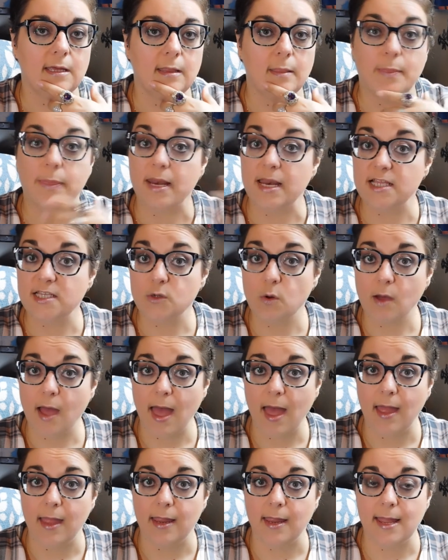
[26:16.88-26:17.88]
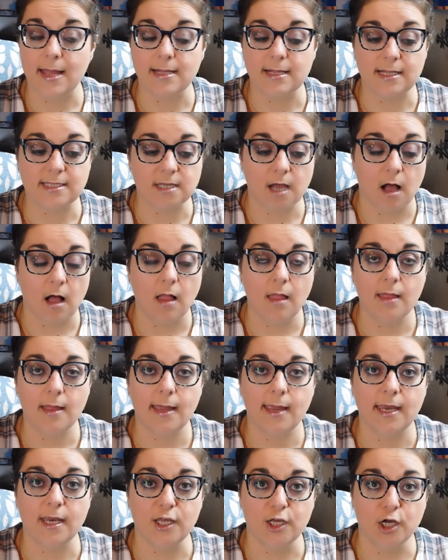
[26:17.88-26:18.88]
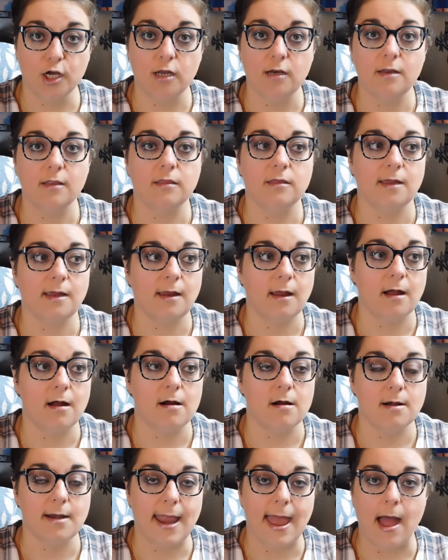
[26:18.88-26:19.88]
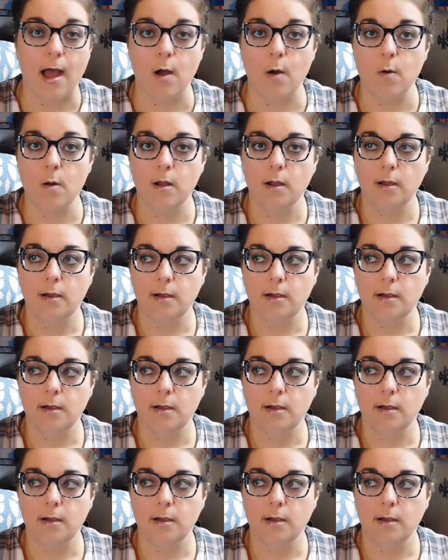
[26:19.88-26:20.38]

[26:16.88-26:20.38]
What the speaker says: but it's okay. It's all in good. They are now